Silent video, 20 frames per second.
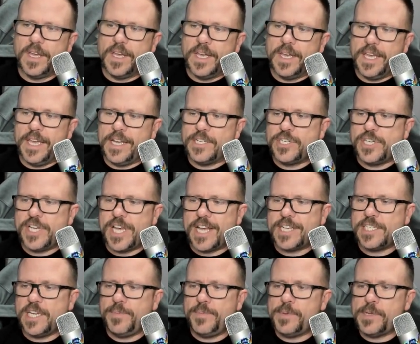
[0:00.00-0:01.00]
In
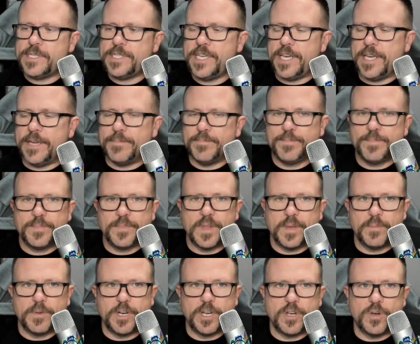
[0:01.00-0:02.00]
ChatGPT,
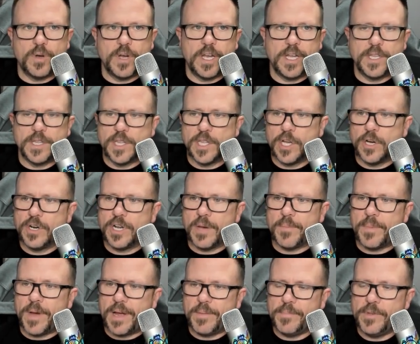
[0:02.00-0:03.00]
I'm going to go ahead and load
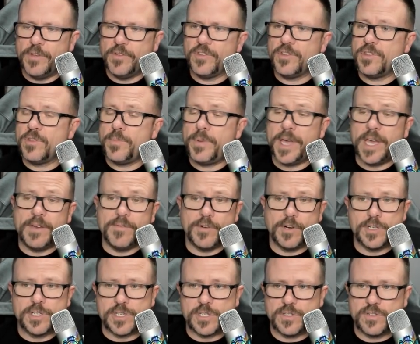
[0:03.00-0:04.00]
up. I'm using the paid
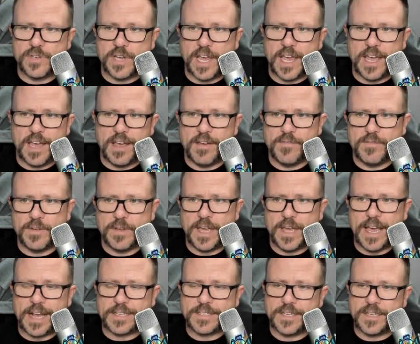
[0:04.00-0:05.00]
version, so I have
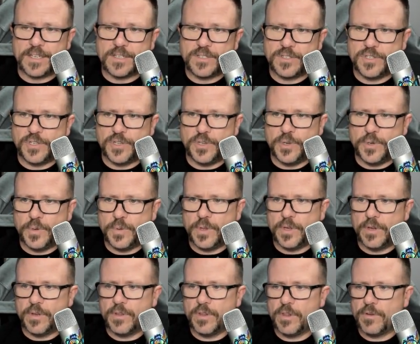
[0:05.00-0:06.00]
access to
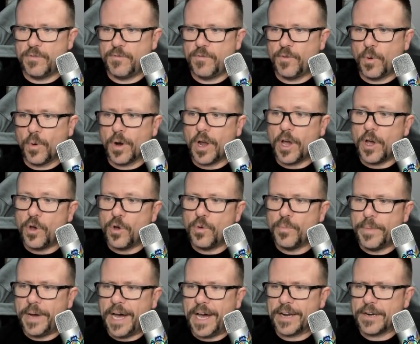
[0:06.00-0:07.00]
the 4.0
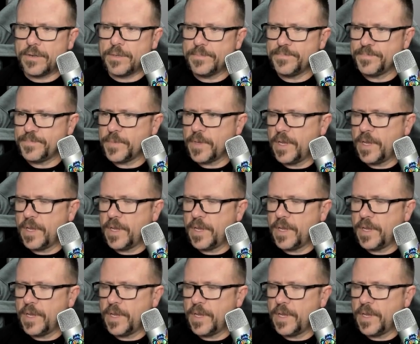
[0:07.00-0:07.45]
model.